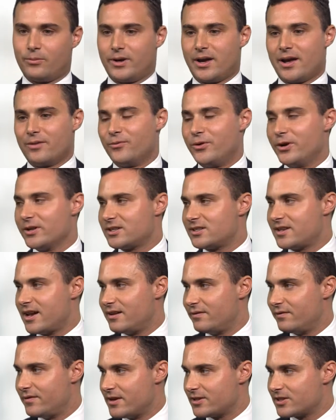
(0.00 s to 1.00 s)
we had real
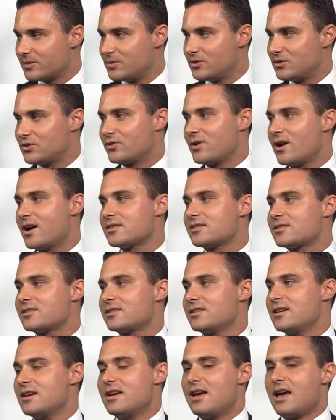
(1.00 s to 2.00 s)
estate investment trusts,